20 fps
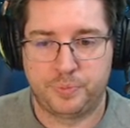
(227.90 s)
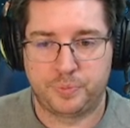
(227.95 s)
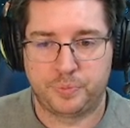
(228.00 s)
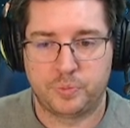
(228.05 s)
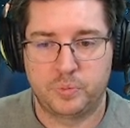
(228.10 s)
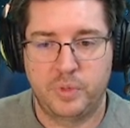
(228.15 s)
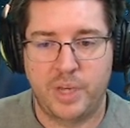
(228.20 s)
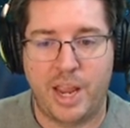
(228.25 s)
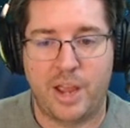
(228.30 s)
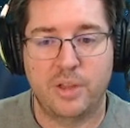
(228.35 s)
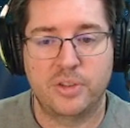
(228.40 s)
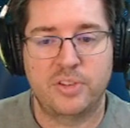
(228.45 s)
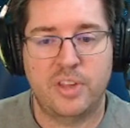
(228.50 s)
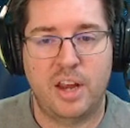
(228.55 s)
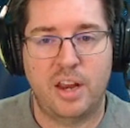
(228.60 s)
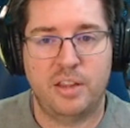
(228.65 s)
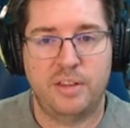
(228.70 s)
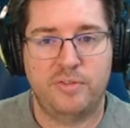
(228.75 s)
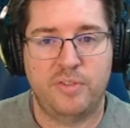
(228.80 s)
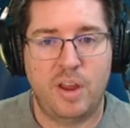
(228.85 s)
now set
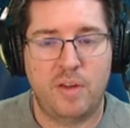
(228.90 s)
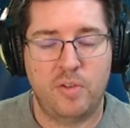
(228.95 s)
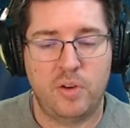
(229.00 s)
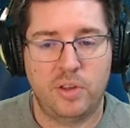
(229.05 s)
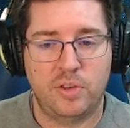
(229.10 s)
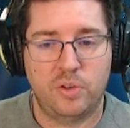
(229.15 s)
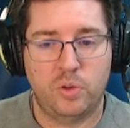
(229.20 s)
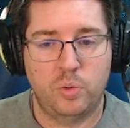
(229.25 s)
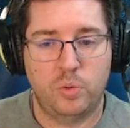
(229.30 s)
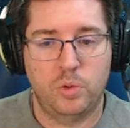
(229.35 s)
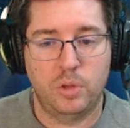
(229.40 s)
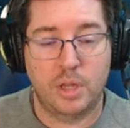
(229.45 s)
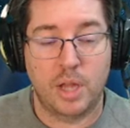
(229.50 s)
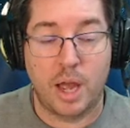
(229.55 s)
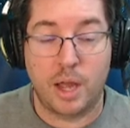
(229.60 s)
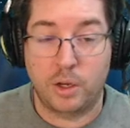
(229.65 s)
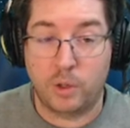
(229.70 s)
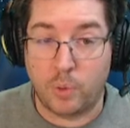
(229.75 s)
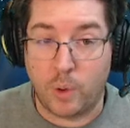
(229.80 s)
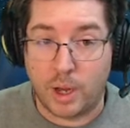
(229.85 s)
as favorite is
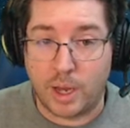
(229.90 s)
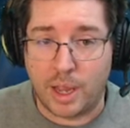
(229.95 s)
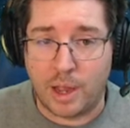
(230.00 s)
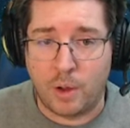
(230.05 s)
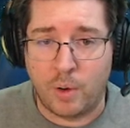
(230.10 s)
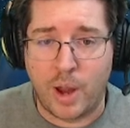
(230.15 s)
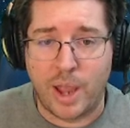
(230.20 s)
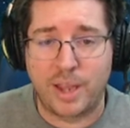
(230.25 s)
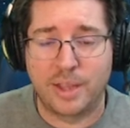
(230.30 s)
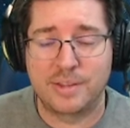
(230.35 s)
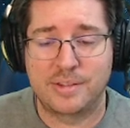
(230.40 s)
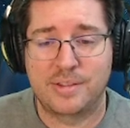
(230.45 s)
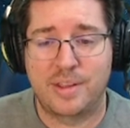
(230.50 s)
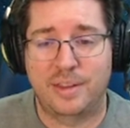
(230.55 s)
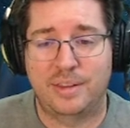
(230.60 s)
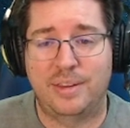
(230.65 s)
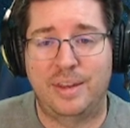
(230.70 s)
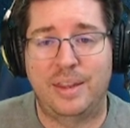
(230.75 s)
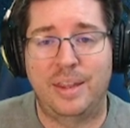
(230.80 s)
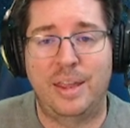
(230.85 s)
not grayed out. I can
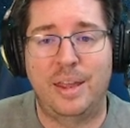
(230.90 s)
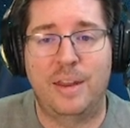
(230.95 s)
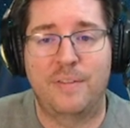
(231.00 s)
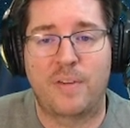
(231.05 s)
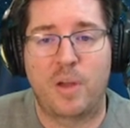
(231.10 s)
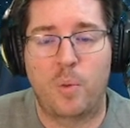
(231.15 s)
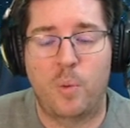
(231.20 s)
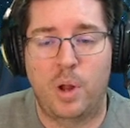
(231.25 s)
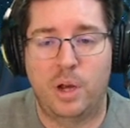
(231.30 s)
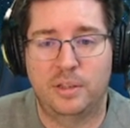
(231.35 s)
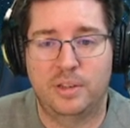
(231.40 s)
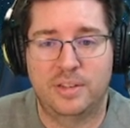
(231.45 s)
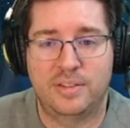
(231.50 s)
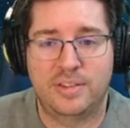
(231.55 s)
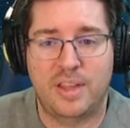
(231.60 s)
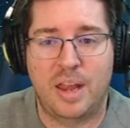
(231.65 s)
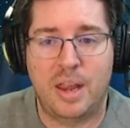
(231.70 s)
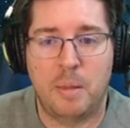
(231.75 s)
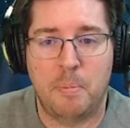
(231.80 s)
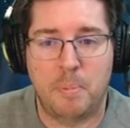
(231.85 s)
select it again if I wanted to
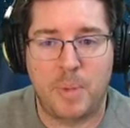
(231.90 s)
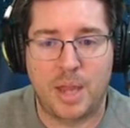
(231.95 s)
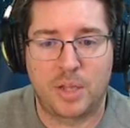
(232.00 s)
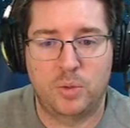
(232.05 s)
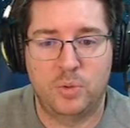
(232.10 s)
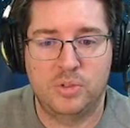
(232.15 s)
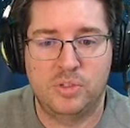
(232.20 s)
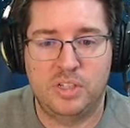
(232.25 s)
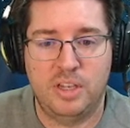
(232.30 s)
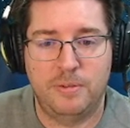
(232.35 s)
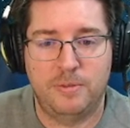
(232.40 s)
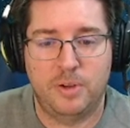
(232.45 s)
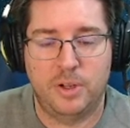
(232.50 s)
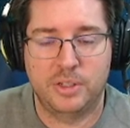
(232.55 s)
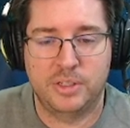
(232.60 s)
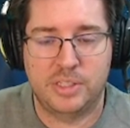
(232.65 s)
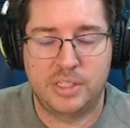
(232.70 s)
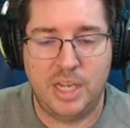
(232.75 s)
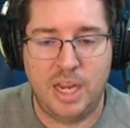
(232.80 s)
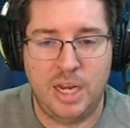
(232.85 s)
set him back to his
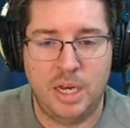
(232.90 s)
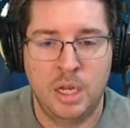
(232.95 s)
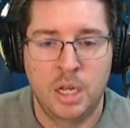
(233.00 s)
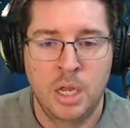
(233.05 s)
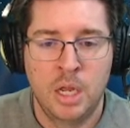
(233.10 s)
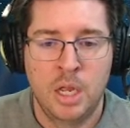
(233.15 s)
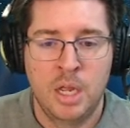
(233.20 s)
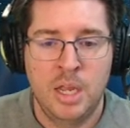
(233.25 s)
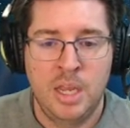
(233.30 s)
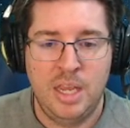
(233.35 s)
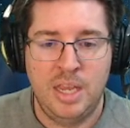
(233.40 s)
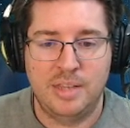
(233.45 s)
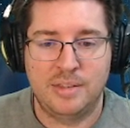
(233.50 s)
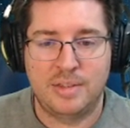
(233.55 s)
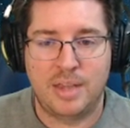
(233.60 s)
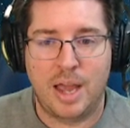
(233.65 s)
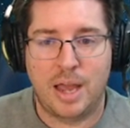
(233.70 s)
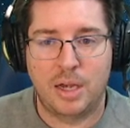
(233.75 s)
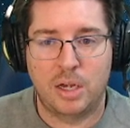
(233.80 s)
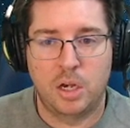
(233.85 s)
default state. He's
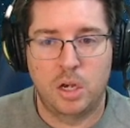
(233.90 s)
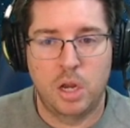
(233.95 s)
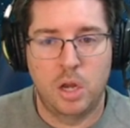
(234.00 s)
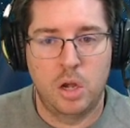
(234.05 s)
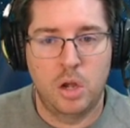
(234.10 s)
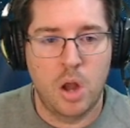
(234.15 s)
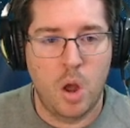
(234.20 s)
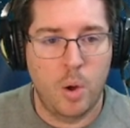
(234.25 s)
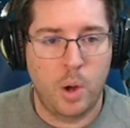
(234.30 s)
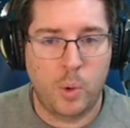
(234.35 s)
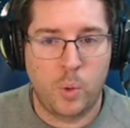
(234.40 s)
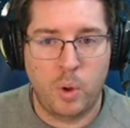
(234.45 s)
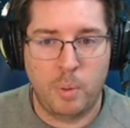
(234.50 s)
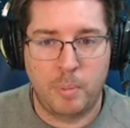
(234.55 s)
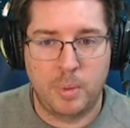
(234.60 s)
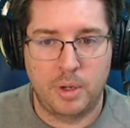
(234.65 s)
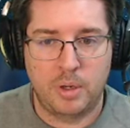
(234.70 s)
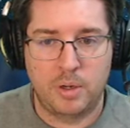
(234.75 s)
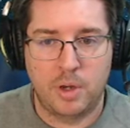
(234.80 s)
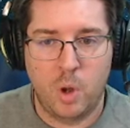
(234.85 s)
got no
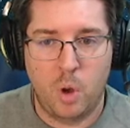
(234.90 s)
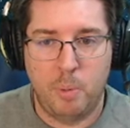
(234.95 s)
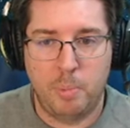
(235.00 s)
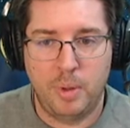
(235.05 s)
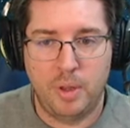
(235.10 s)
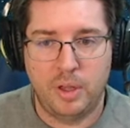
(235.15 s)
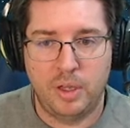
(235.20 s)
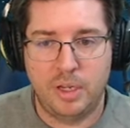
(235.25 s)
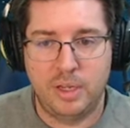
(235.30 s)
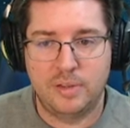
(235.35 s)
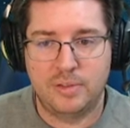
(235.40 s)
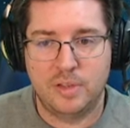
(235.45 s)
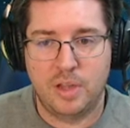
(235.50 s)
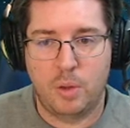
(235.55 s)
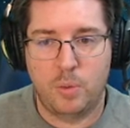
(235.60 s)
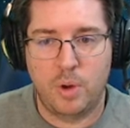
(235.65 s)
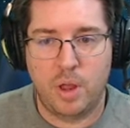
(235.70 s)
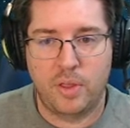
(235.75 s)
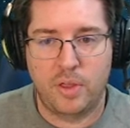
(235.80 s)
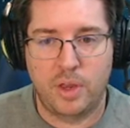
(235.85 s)
equipment, no abilities,
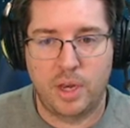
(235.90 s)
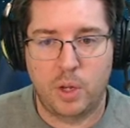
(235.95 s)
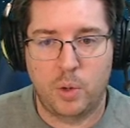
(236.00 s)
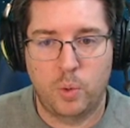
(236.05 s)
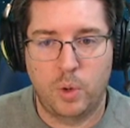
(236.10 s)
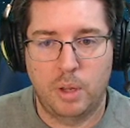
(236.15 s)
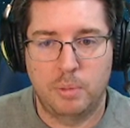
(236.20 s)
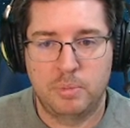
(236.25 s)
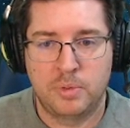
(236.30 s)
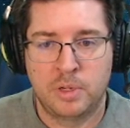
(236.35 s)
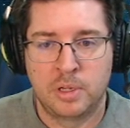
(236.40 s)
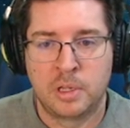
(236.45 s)
nothing equipped.